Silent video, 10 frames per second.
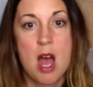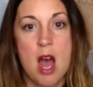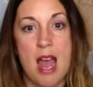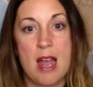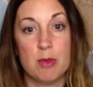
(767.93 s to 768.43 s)

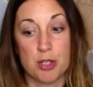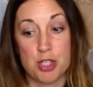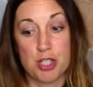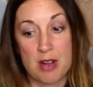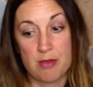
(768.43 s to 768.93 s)
I will
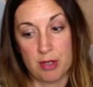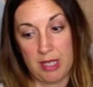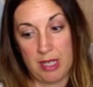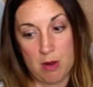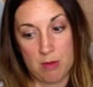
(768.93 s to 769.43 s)

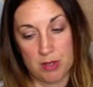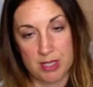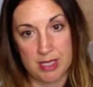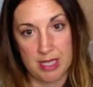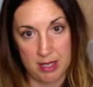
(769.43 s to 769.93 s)
generally
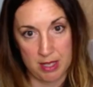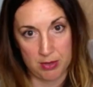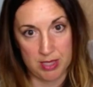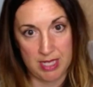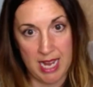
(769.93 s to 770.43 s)
oversee
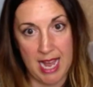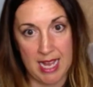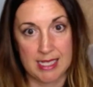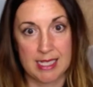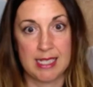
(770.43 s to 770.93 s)
those
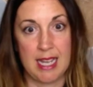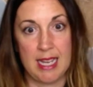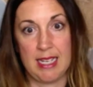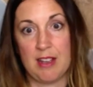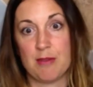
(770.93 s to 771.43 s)
tasks
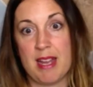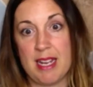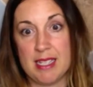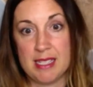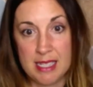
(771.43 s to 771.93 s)
and give
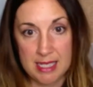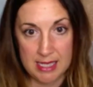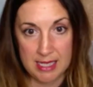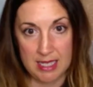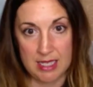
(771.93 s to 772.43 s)
my
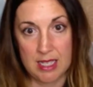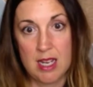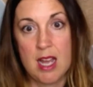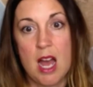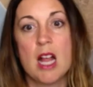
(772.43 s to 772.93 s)
assistant
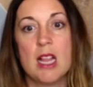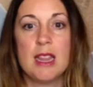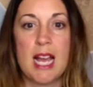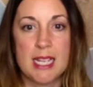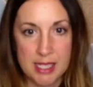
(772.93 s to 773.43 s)
a
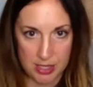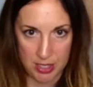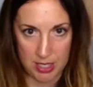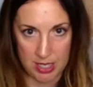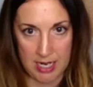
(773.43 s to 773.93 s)

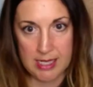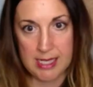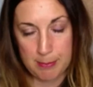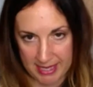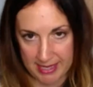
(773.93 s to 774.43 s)
lesser
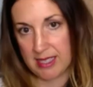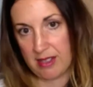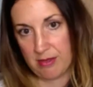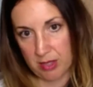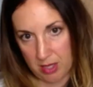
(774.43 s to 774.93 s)

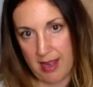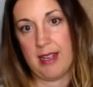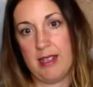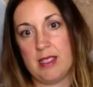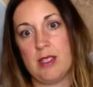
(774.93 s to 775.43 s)
expensive
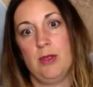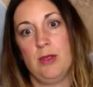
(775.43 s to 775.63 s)
client to